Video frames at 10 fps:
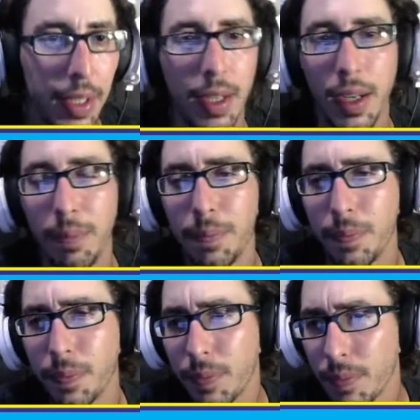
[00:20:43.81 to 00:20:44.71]

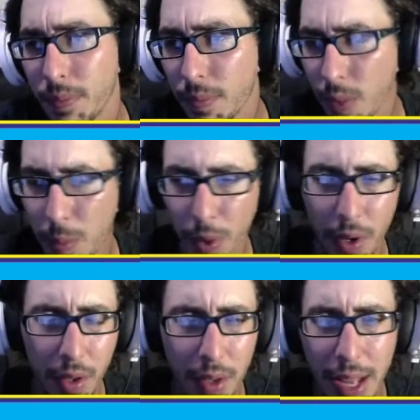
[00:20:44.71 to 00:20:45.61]
But
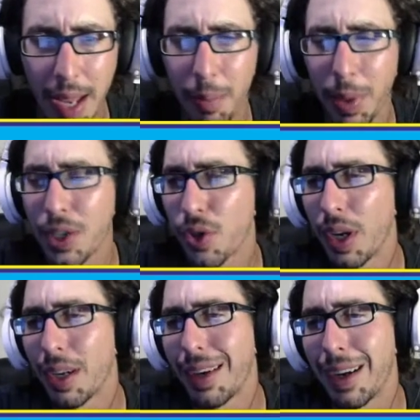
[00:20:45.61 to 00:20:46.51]
other than that,
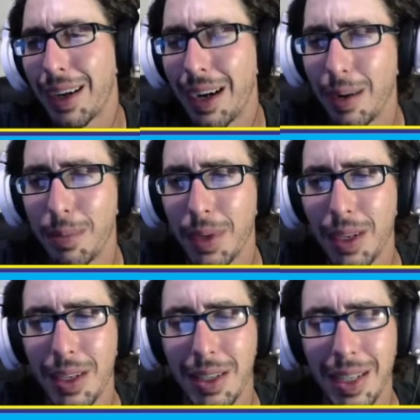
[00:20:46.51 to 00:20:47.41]

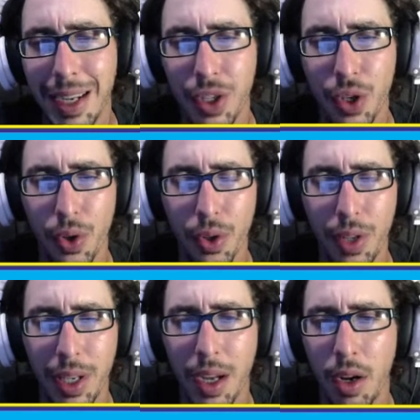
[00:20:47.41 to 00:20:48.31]

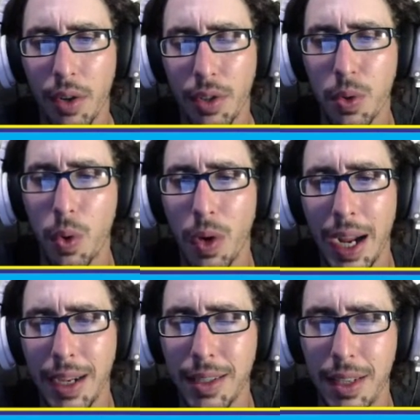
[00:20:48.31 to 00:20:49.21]

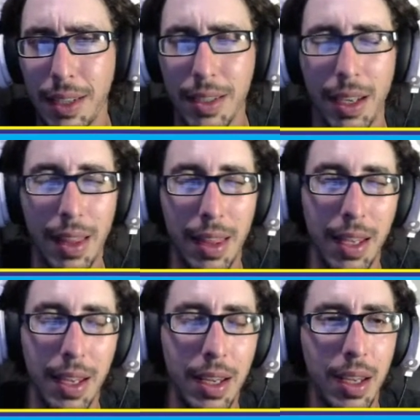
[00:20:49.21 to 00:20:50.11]
patreon.com/early_access. I
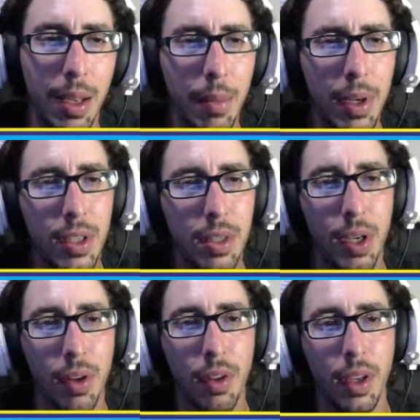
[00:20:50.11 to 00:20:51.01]
think it might just be
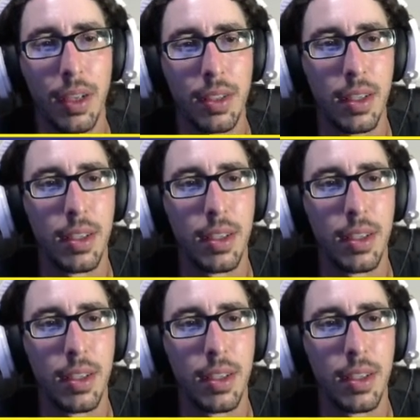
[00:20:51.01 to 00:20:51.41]
early access.